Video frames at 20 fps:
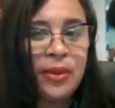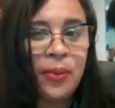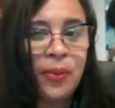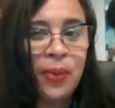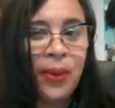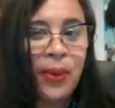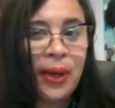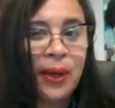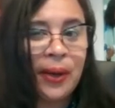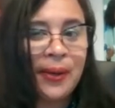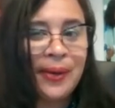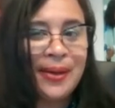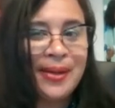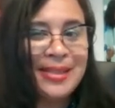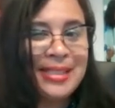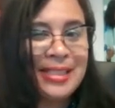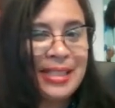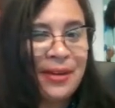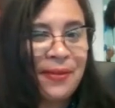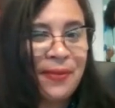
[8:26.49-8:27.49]
the water,
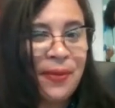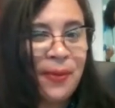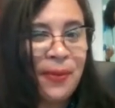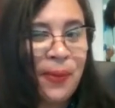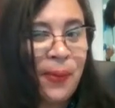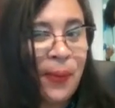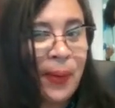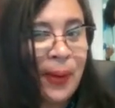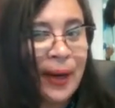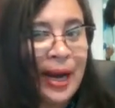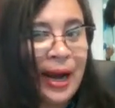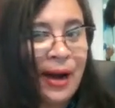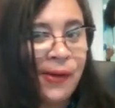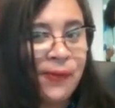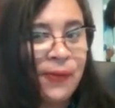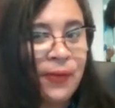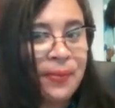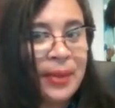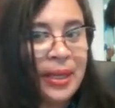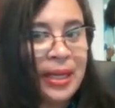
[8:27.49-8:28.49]
see if it will work
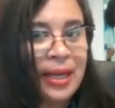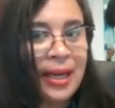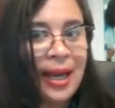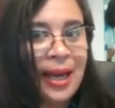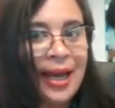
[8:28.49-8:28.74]
out for me.